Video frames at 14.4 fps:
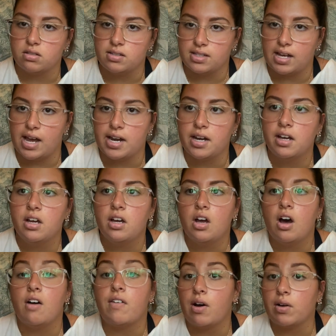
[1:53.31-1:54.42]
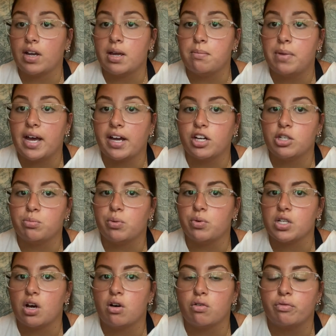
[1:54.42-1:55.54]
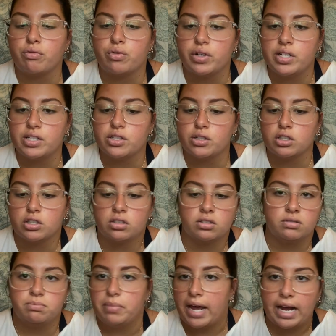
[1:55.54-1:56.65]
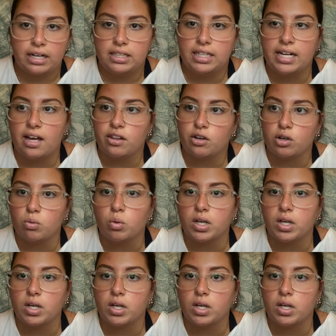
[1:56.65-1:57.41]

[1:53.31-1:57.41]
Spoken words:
slide of how it came packaged, but it was all freezer packed together and